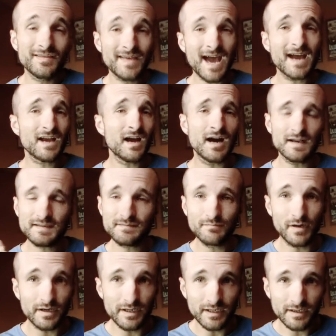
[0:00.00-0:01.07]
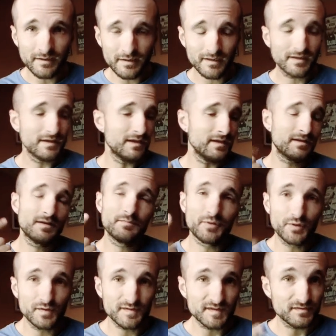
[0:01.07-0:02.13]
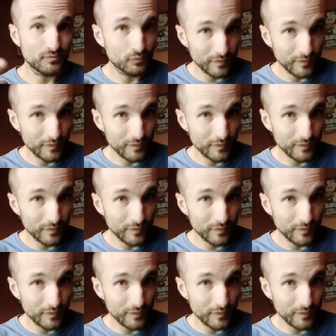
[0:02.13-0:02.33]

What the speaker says: That costs money, it produces